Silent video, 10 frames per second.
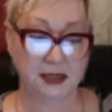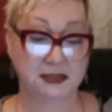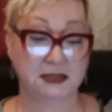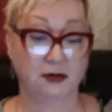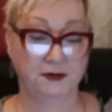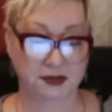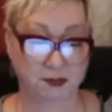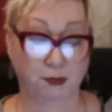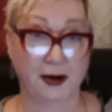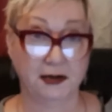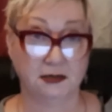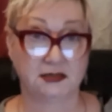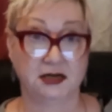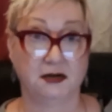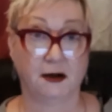serious
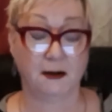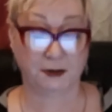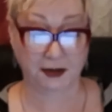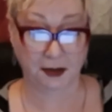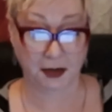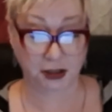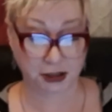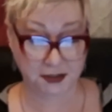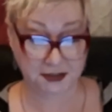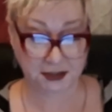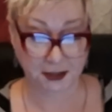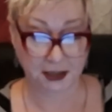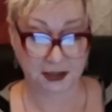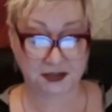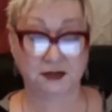pregnancy complications,
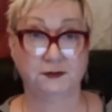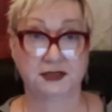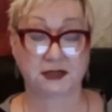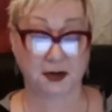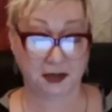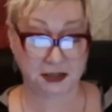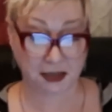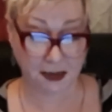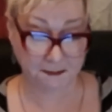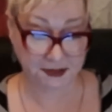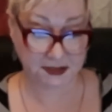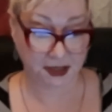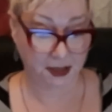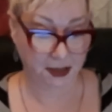suicide attempts,